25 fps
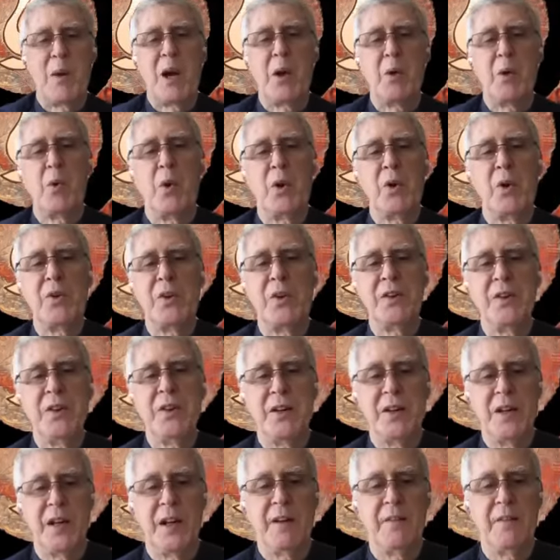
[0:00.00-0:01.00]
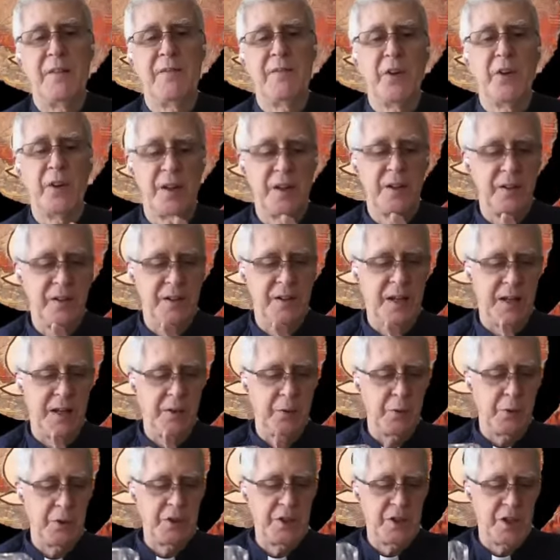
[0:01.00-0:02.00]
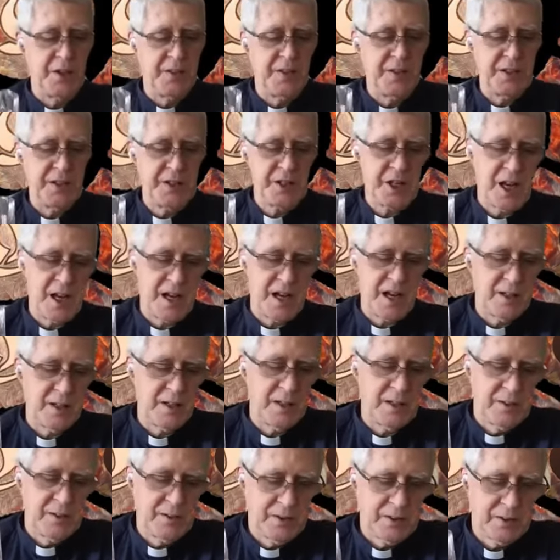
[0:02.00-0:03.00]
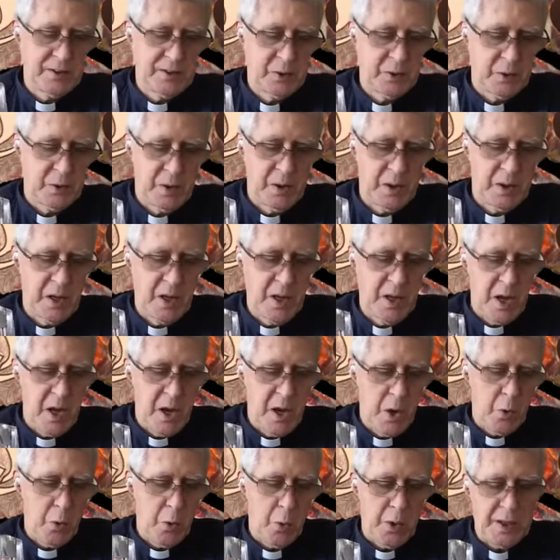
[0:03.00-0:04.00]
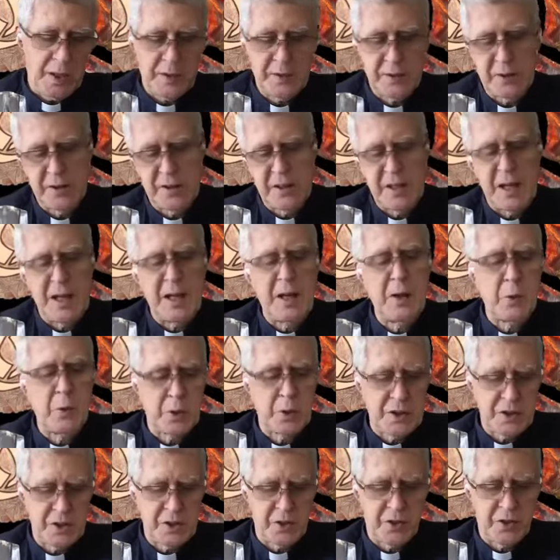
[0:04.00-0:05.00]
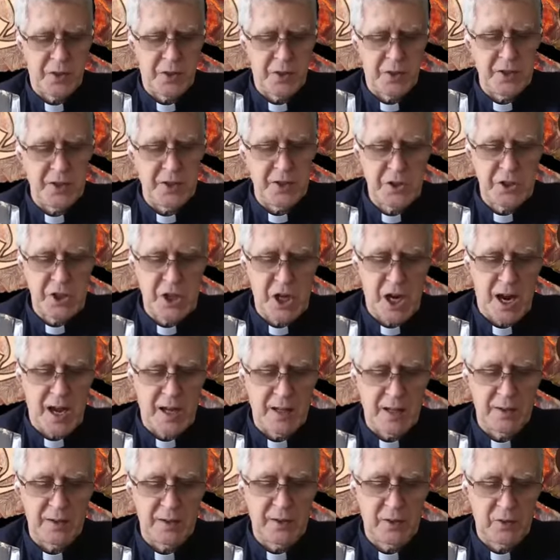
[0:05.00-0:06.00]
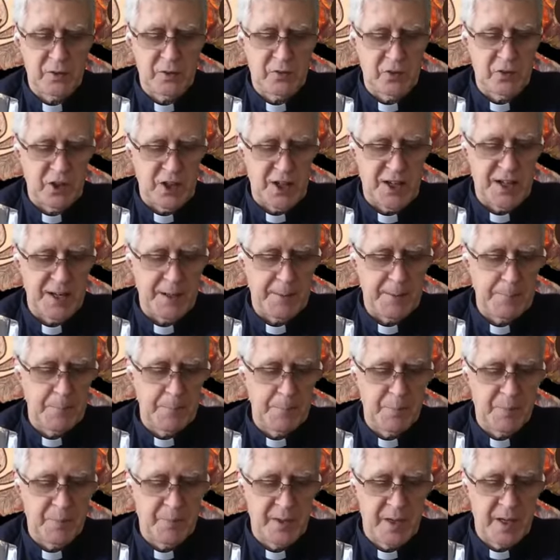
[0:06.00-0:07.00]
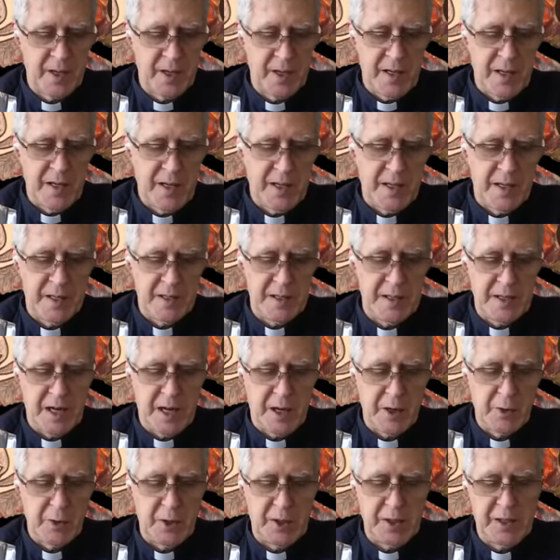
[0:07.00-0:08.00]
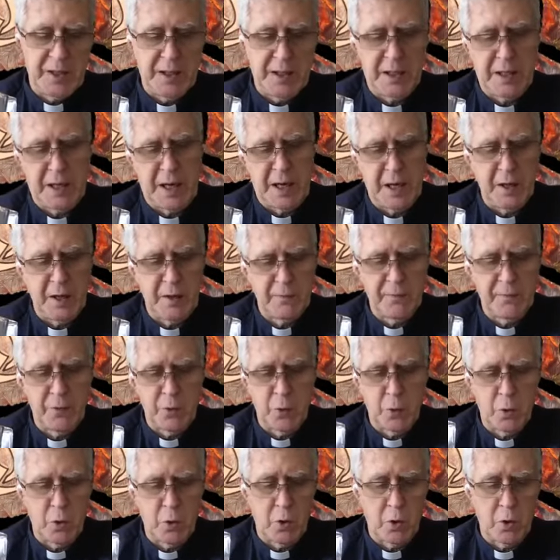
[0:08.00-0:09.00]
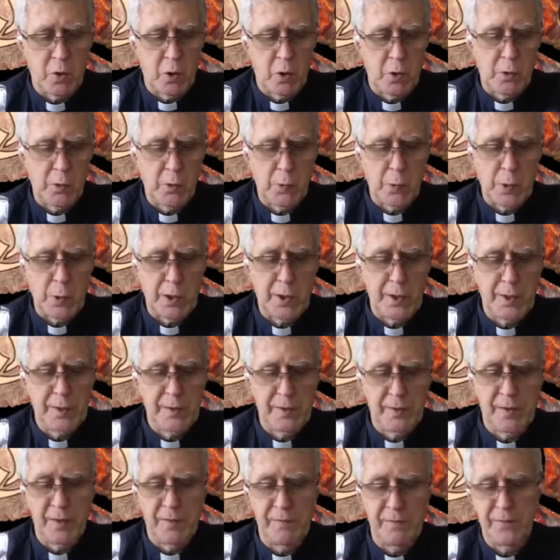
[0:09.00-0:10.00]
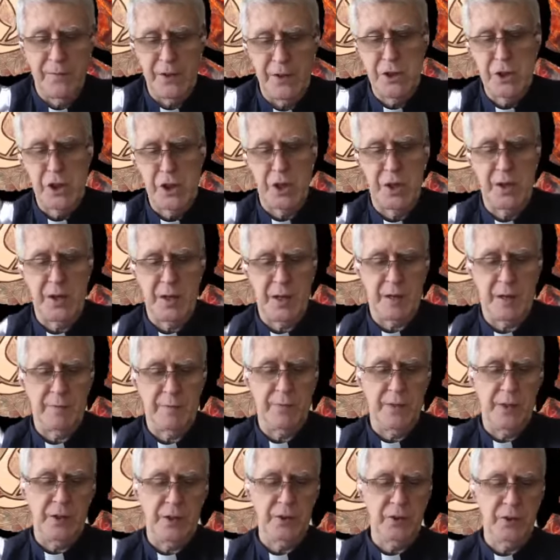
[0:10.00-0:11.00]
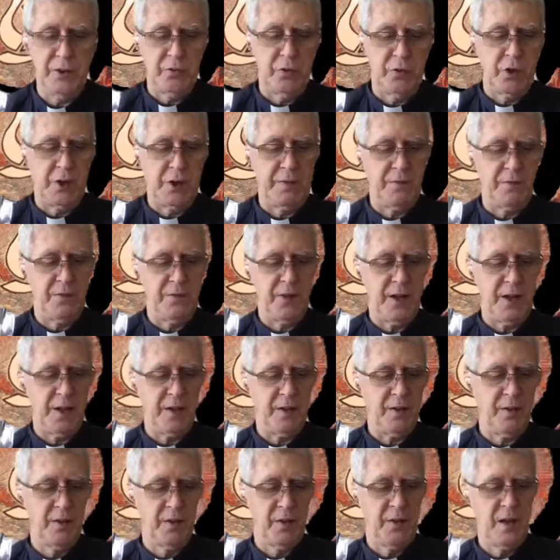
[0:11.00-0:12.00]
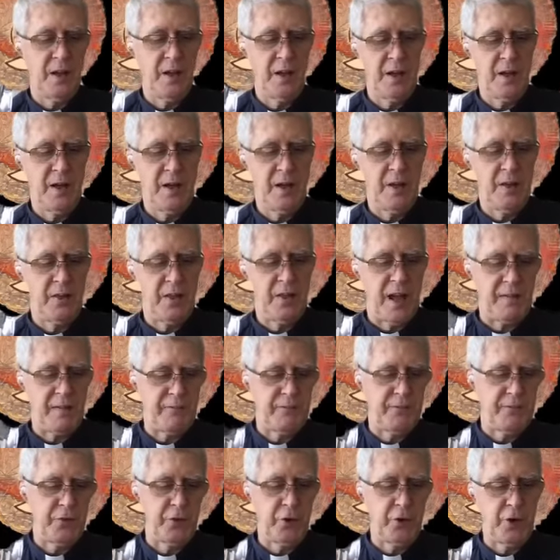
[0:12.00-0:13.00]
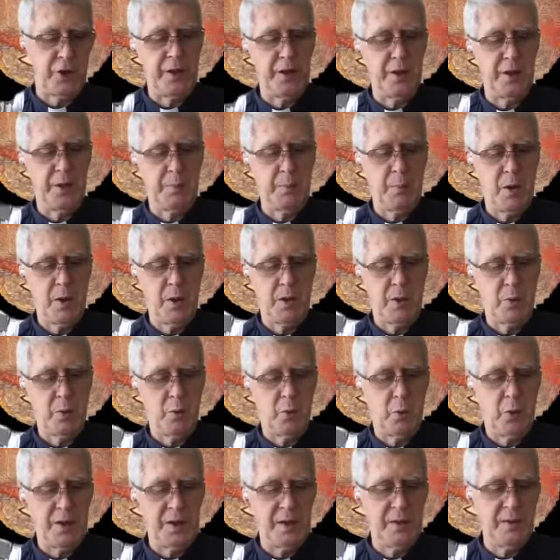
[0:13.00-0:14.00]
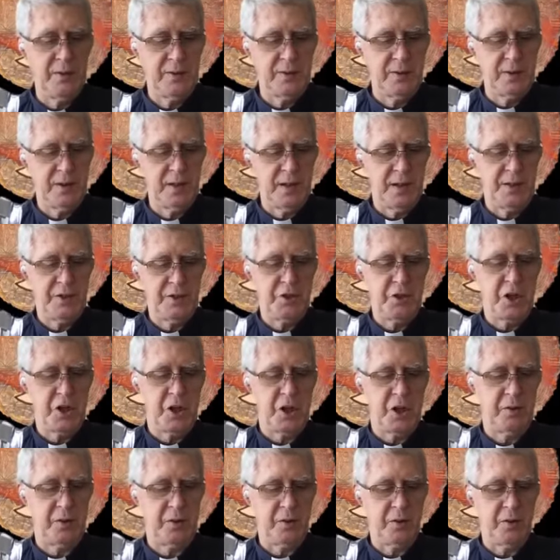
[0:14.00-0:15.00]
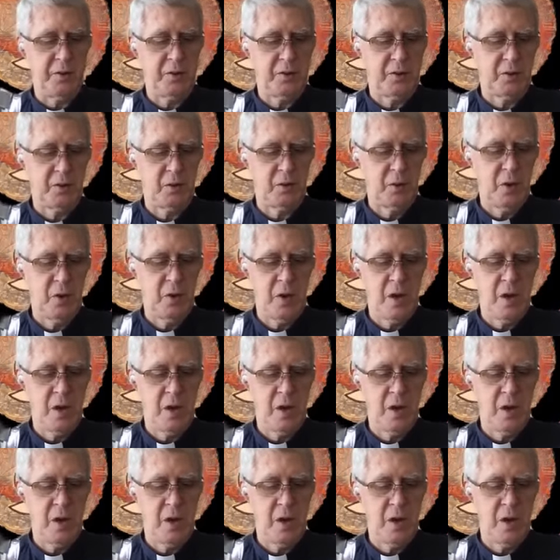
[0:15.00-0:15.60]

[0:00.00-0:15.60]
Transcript: My words today for extinguishing the chalice. We extinguish this chalice flame, daring to care for the vision of this free faith, that freedom, reason, and justice